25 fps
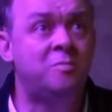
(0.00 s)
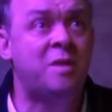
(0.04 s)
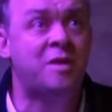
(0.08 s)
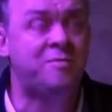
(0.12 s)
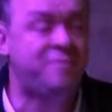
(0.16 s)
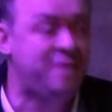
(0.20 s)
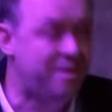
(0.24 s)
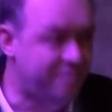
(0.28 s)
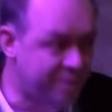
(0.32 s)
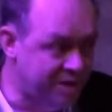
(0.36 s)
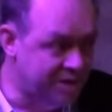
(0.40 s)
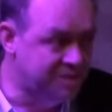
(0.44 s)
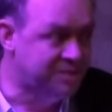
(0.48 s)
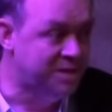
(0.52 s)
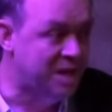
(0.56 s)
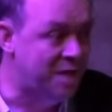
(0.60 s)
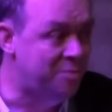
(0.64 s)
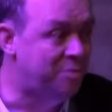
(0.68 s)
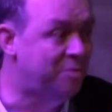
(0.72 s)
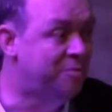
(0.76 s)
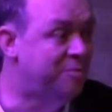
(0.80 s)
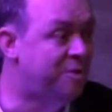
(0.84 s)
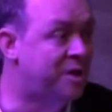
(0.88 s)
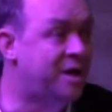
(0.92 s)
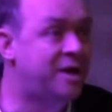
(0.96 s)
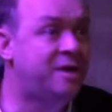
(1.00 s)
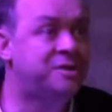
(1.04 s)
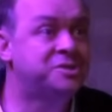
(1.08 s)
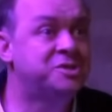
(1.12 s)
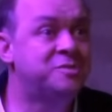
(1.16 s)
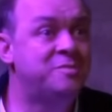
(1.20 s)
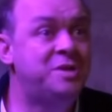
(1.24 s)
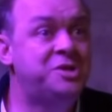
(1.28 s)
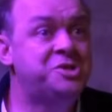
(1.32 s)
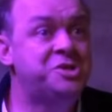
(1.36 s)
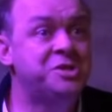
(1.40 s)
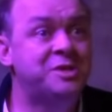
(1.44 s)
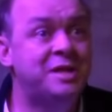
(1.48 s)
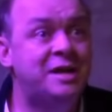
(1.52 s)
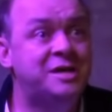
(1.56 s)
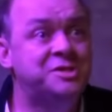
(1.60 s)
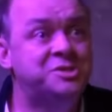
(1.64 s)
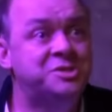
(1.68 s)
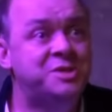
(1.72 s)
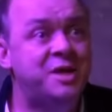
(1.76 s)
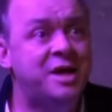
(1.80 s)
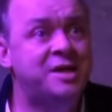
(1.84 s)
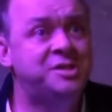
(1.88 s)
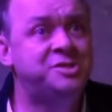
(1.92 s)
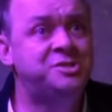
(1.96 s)
my favorite example that I also mentioned
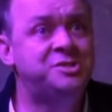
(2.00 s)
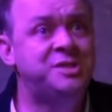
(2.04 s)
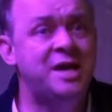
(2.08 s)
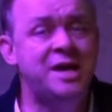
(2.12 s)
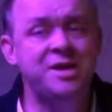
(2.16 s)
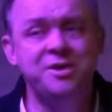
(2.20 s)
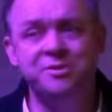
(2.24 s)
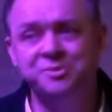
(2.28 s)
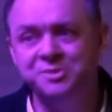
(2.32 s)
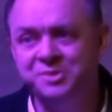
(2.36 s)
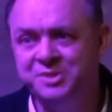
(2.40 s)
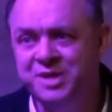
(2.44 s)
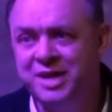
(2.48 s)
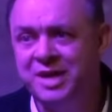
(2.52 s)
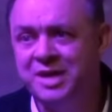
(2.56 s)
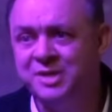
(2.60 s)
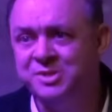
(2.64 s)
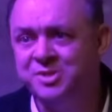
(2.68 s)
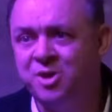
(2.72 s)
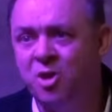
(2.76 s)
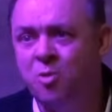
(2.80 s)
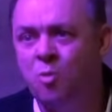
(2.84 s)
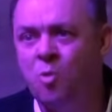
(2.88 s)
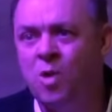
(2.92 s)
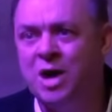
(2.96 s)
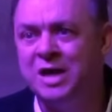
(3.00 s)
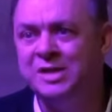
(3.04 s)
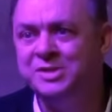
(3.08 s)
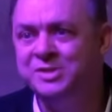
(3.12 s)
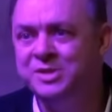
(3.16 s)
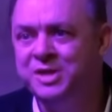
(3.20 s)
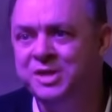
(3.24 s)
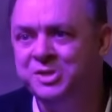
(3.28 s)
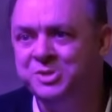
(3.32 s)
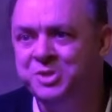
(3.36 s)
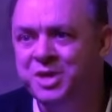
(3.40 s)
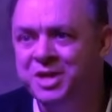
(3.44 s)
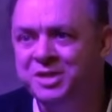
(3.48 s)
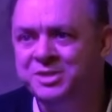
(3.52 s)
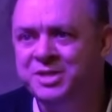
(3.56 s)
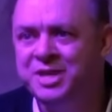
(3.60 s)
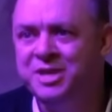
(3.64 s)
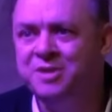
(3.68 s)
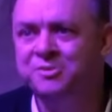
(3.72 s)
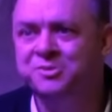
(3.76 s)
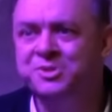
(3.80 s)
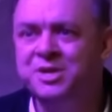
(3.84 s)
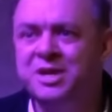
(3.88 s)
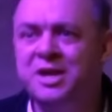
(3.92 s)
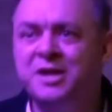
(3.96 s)
last night, Daniel Dennett on wine tasting.
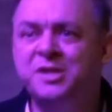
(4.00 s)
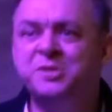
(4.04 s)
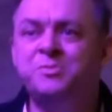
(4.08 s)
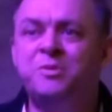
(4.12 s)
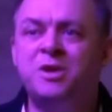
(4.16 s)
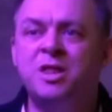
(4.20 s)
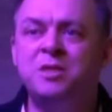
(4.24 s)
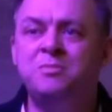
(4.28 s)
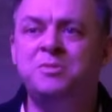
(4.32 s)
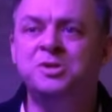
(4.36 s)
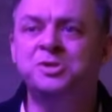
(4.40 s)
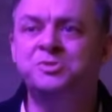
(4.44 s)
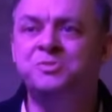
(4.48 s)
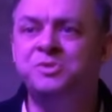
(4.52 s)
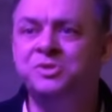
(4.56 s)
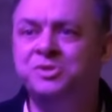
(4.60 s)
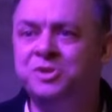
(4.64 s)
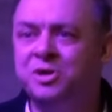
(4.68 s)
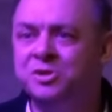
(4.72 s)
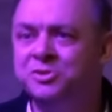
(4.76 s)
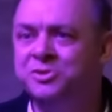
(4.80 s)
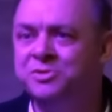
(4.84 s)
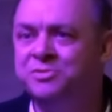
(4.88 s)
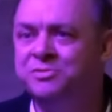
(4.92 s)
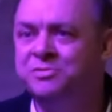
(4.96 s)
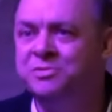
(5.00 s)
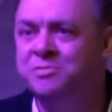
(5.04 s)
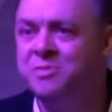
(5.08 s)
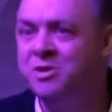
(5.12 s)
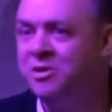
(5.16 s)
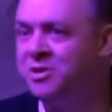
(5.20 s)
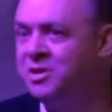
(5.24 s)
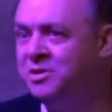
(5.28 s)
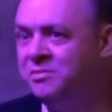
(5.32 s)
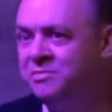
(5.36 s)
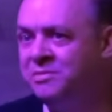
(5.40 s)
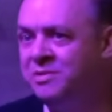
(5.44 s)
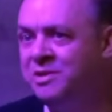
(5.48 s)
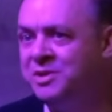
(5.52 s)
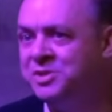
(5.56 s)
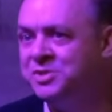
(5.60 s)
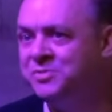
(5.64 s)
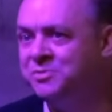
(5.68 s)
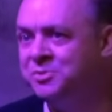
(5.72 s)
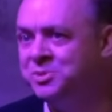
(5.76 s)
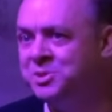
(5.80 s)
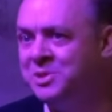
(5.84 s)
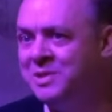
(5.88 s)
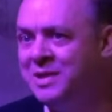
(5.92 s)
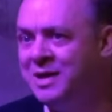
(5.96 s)
Daniel Dennett is one of the most reductive American
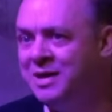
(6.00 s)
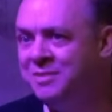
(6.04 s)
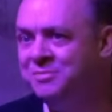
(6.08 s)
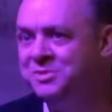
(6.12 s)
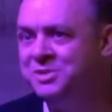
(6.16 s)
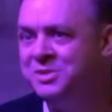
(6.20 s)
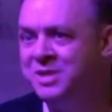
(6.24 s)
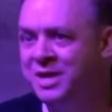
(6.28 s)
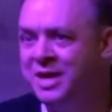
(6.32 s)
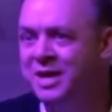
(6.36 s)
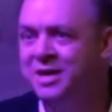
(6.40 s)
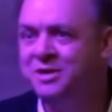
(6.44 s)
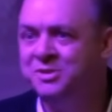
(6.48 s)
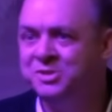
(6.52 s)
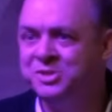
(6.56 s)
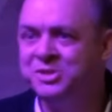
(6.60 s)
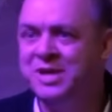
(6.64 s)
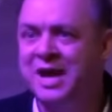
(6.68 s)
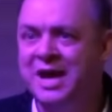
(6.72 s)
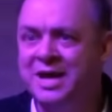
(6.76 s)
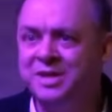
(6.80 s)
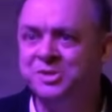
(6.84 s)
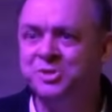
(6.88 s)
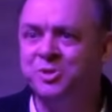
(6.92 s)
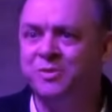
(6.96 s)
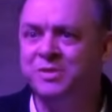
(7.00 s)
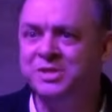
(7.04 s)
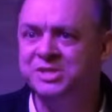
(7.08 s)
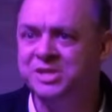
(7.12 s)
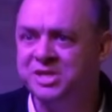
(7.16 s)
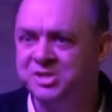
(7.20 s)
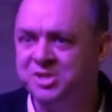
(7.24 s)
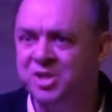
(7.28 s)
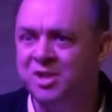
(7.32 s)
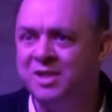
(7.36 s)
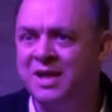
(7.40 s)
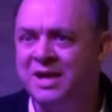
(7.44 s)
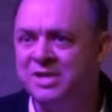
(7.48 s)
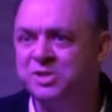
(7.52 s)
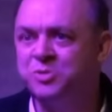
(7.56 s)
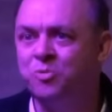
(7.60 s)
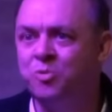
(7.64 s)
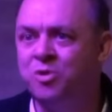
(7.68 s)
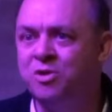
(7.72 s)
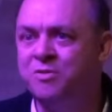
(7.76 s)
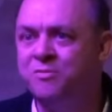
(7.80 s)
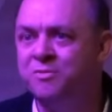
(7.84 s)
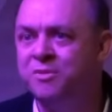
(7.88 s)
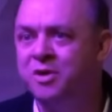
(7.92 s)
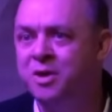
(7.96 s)
philosophers alive today. Science always has the last
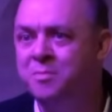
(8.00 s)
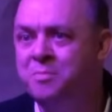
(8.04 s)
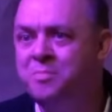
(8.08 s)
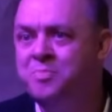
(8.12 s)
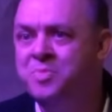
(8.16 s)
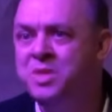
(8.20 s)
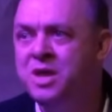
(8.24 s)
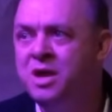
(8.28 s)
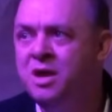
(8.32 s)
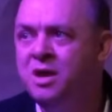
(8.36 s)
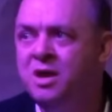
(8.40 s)
word for him.